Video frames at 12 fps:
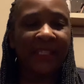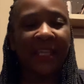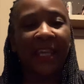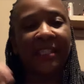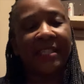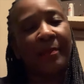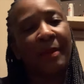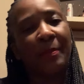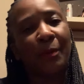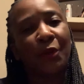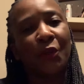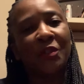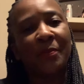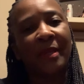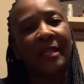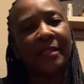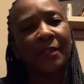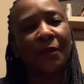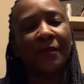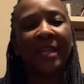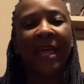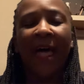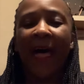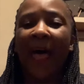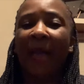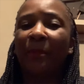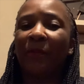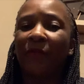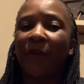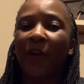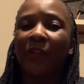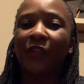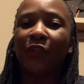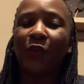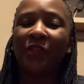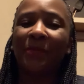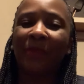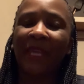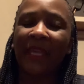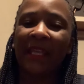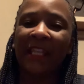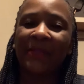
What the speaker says: Again, some people use pencils. I prefer to use pens